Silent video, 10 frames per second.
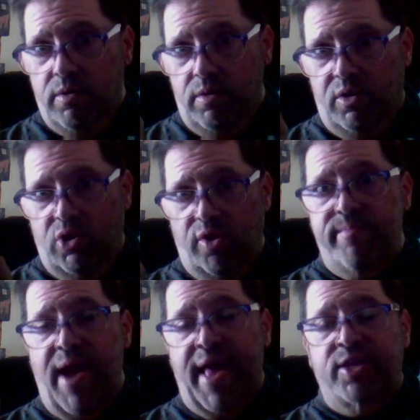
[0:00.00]
including
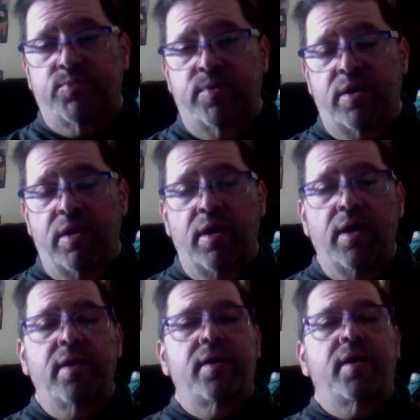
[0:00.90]
management,
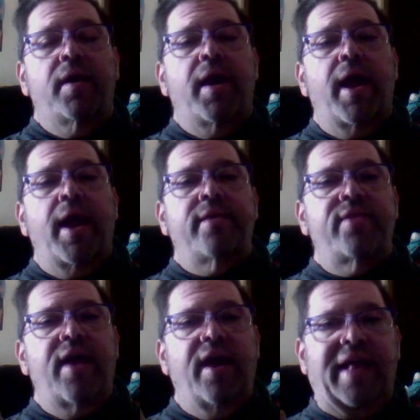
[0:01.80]
and
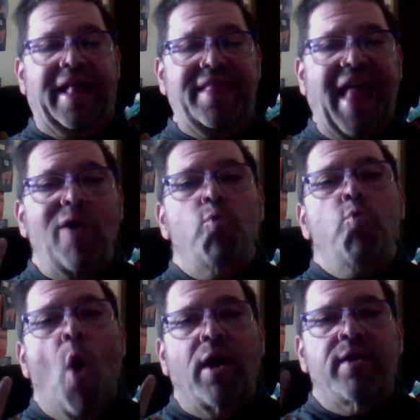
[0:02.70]
not
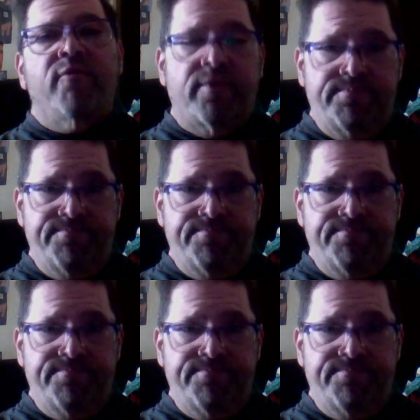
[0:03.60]
one of them